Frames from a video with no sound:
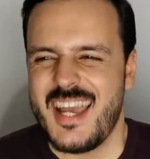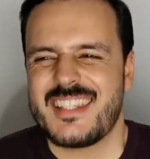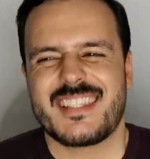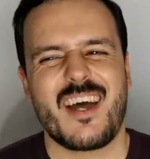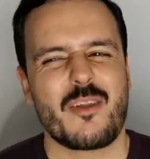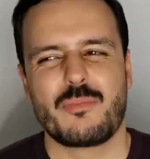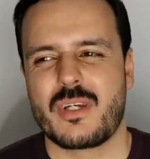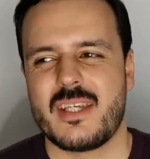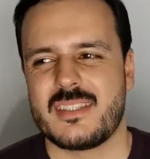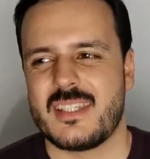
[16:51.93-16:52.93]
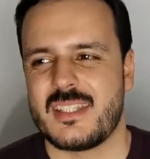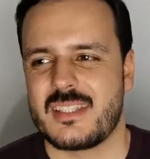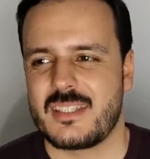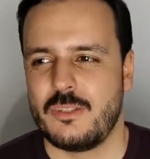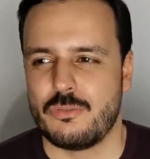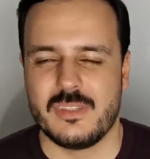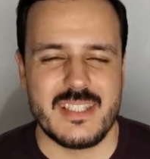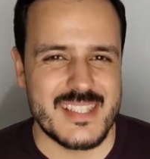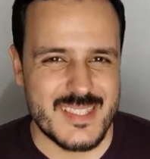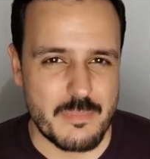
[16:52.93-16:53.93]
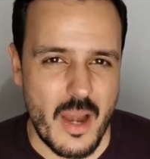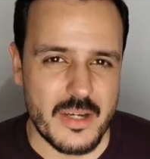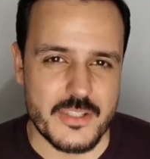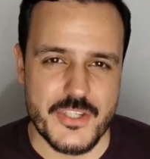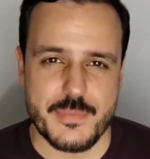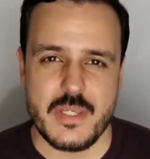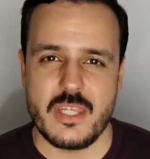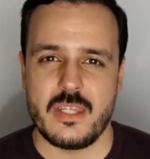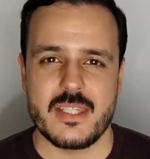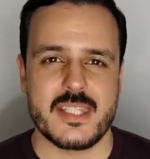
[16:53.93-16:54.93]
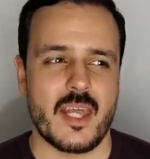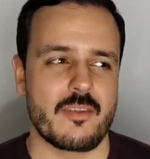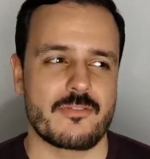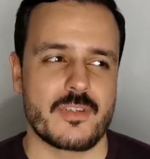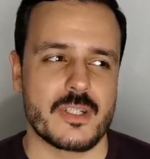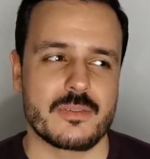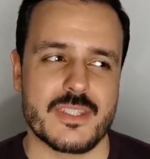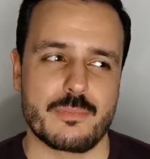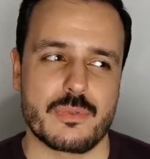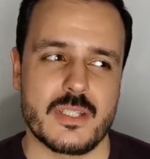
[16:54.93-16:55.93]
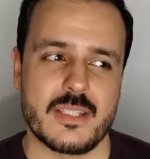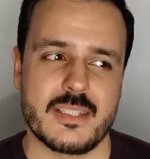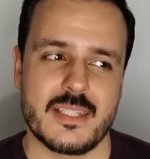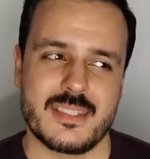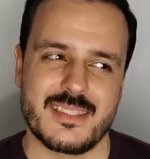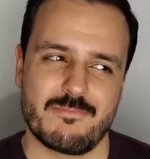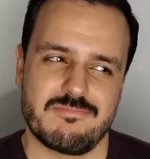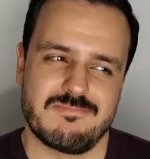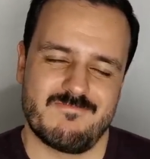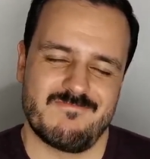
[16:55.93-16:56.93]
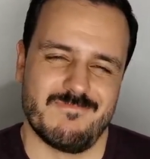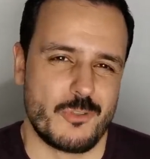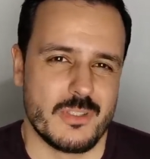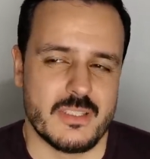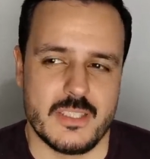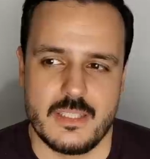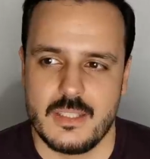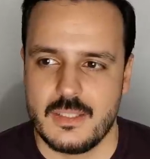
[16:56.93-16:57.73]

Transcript: It's not a brand that really inspires me. It's not a fragrance brand that's really,